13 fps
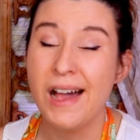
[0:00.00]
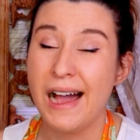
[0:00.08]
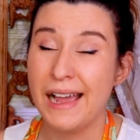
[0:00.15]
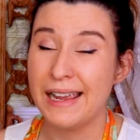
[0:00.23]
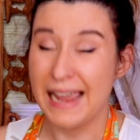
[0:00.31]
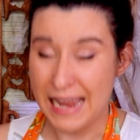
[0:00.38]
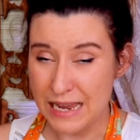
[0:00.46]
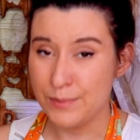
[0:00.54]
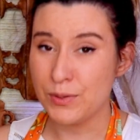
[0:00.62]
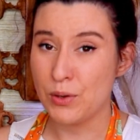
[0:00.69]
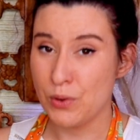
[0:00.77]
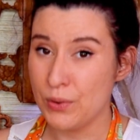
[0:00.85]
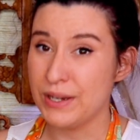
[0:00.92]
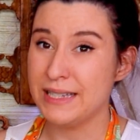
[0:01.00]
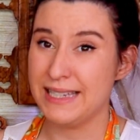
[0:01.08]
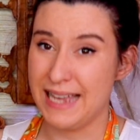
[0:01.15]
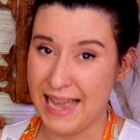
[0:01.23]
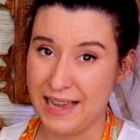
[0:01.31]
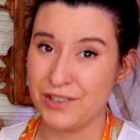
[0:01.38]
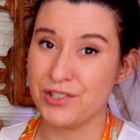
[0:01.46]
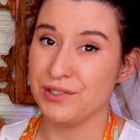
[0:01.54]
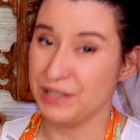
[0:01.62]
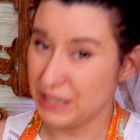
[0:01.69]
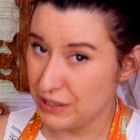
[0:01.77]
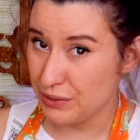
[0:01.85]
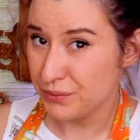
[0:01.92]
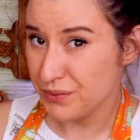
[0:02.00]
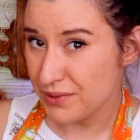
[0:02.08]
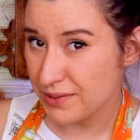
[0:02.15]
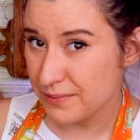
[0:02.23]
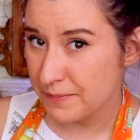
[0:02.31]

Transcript: I am going to actually use.